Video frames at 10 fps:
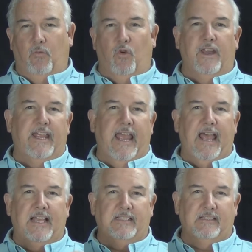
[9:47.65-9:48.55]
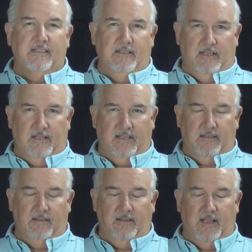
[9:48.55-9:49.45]
where he has
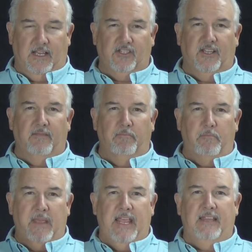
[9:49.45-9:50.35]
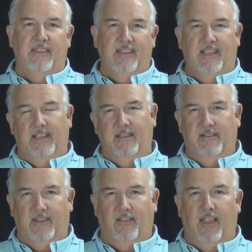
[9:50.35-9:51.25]
actually made the
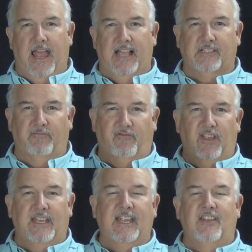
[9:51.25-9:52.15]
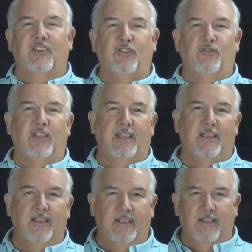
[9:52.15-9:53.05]
glass fit into the